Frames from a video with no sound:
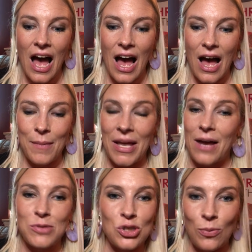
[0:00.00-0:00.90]
And
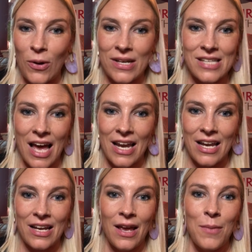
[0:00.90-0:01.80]
I'm super
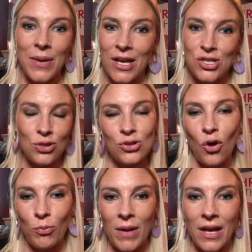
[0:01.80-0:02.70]
excited because you
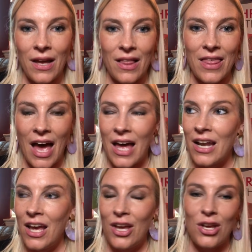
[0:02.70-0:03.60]
told me that,
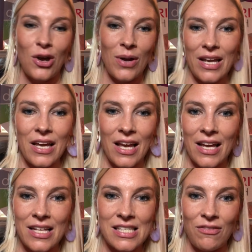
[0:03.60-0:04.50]
it
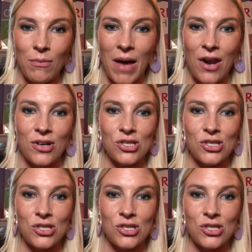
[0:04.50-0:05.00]
gets even better.